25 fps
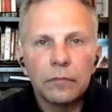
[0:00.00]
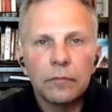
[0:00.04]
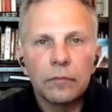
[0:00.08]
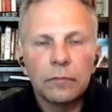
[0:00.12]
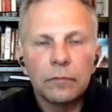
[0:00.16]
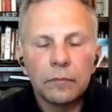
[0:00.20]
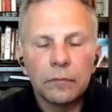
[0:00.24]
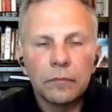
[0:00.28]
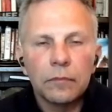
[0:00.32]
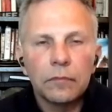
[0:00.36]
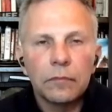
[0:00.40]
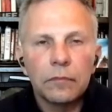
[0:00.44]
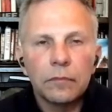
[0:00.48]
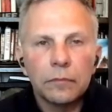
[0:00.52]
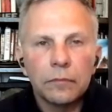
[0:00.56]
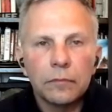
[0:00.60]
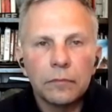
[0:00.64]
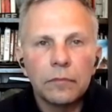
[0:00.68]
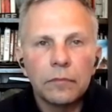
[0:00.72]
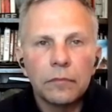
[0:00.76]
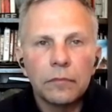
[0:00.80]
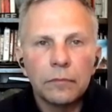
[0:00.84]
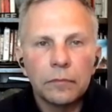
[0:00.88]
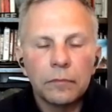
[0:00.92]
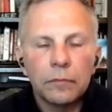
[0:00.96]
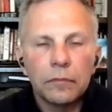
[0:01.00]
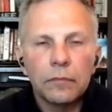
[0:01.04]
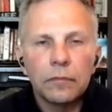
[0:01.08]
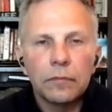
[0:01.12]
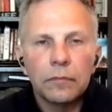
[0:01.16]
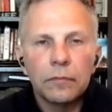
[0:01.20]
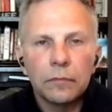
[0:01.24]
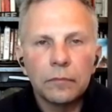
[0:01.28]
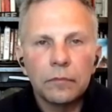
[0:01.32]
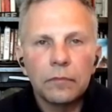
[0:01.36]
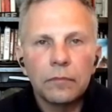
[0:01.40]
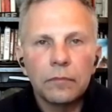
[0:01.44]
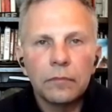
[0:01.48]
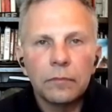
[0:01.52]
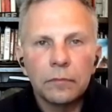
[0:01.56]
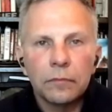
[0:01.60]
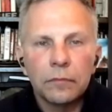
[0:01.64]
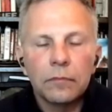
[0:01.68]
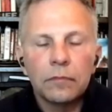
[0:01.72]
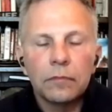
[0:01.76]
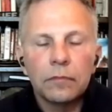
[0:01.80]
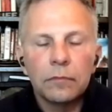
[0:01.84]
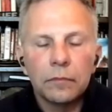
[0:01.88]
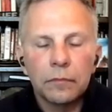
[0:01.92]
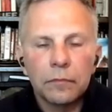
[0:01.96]

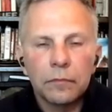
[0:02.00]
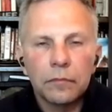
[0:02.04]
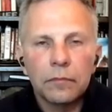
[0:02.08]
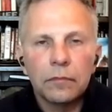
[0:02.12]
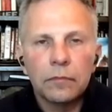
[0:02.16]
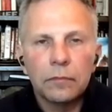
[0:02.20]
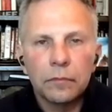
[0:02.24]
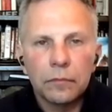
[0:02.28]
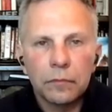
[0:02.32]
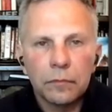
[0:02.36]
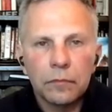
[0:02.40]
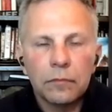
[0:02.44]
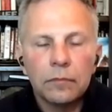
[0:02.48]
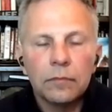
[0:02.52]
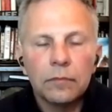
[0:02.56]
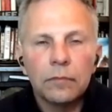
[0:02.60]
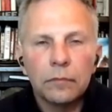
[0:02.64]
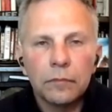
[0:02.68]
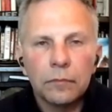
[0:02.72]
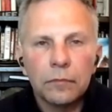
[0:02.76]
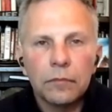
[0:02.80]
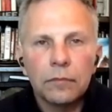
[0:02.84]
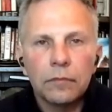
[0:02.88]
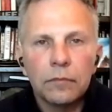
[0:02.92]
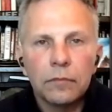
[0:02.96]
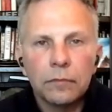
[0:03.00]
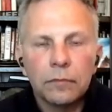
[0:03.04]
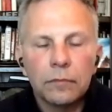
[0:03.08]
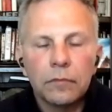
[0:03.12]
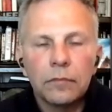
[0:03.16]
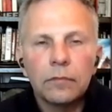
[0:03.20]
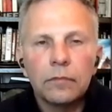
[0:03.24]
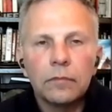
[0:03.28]
[no speech]